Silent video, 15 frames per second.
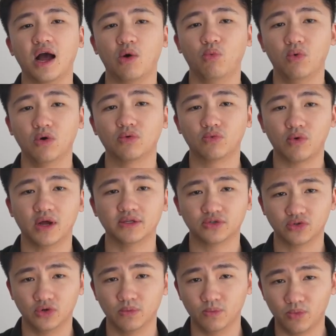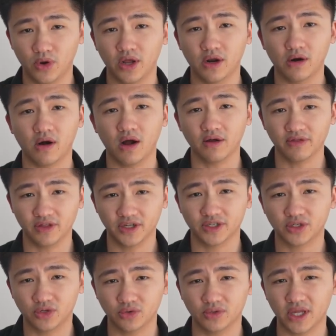I won't run Tomb Raider on
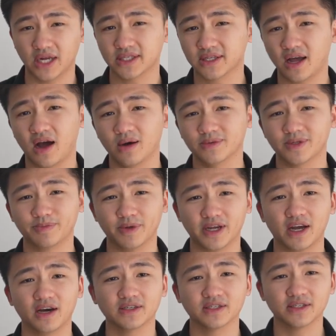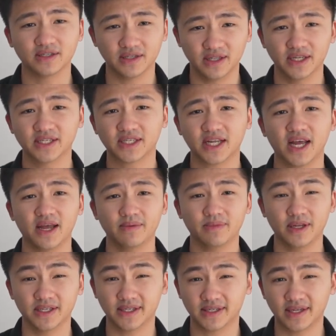these two desktops because this game
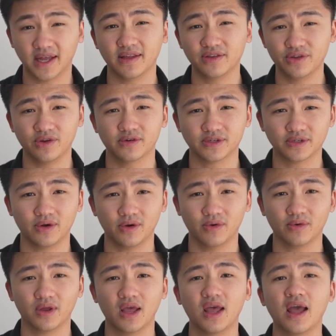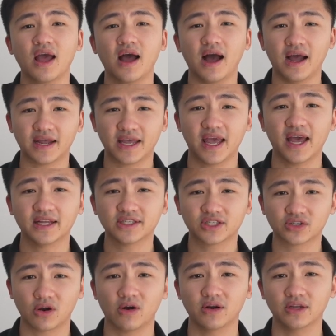is 10 years old. I can't
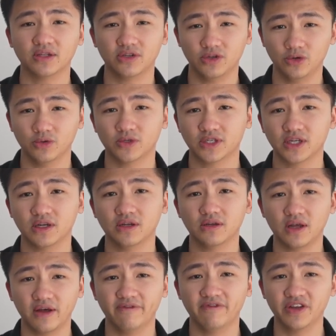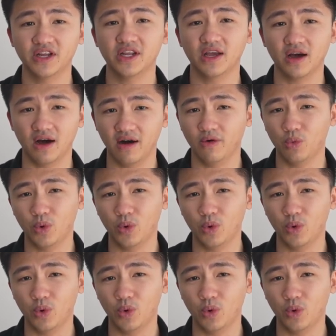start it using NVIDIA on